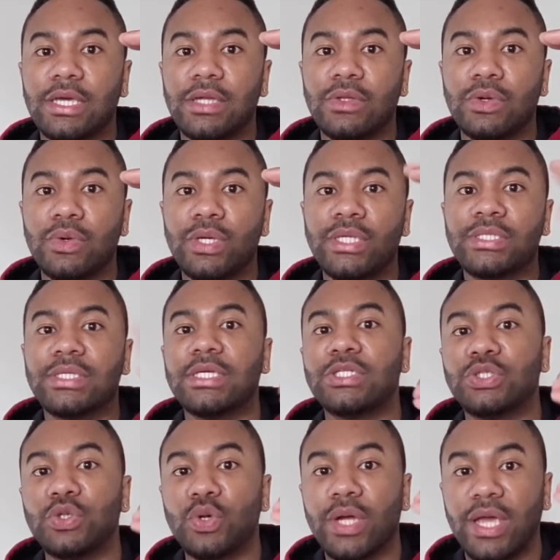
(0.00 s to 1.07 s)
increase
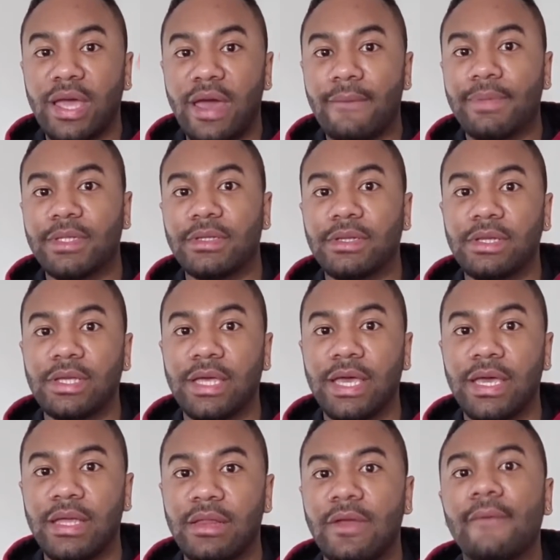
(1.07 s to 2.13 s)
is your capital
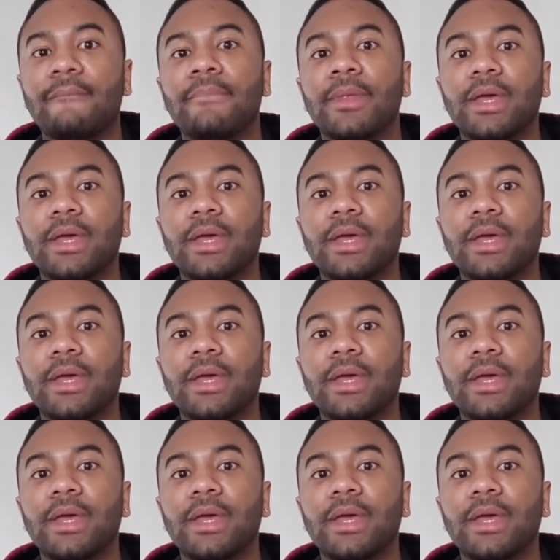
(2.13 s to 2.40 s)
gain.